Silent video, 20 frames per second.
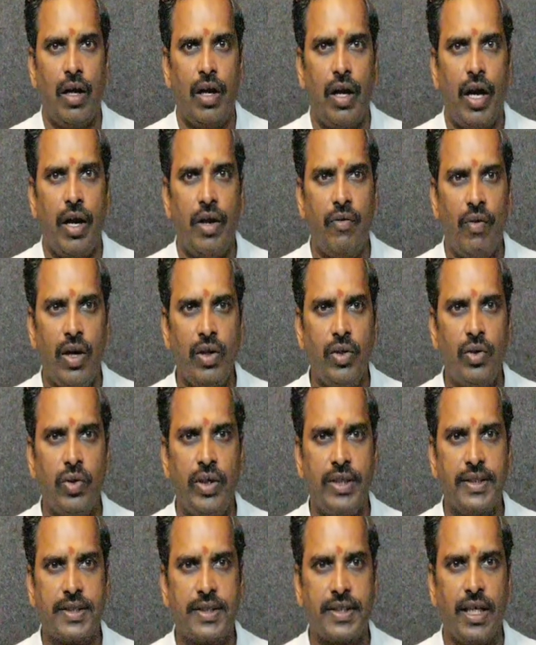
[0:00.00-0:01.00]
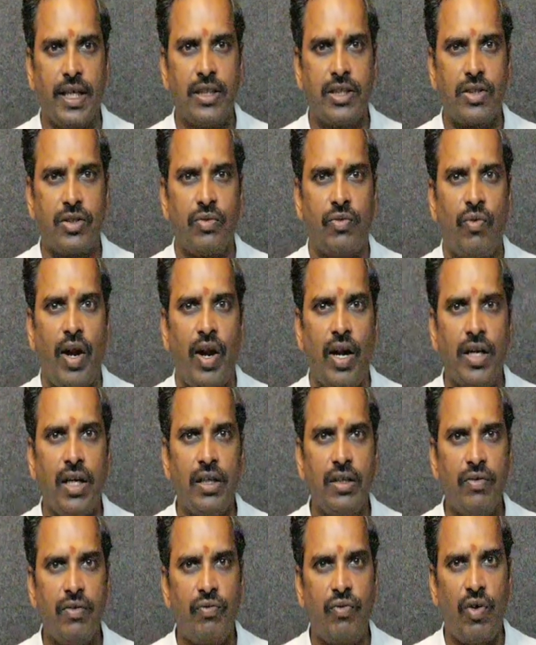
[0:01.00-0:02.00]
I want to discuss what
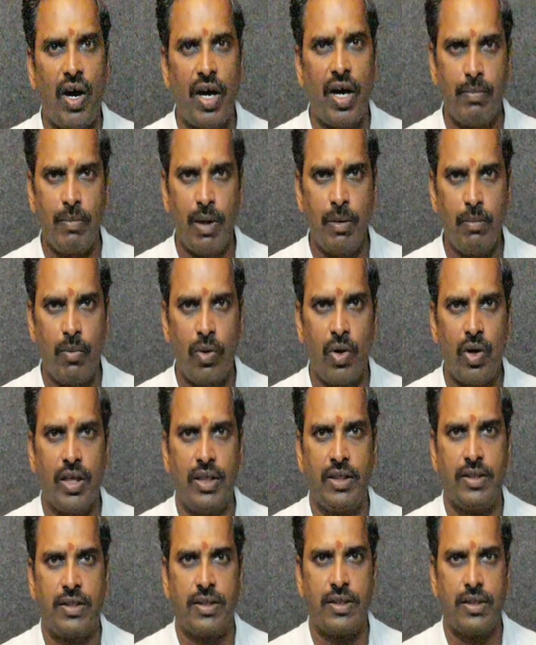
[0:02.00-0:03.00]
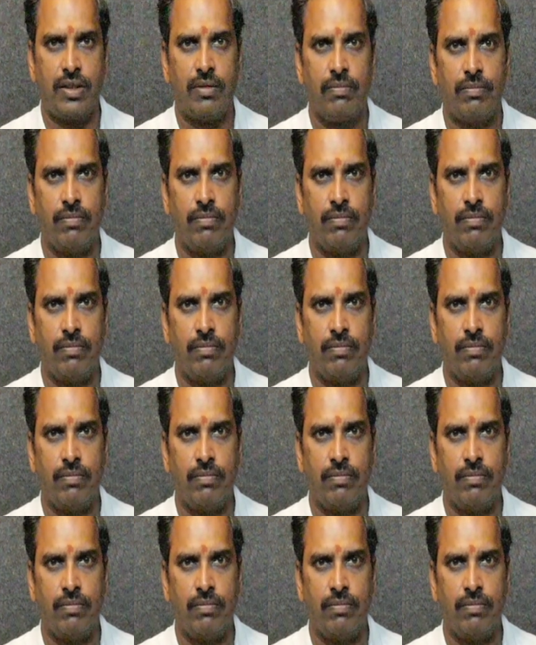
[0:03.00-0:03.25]
are the formal models.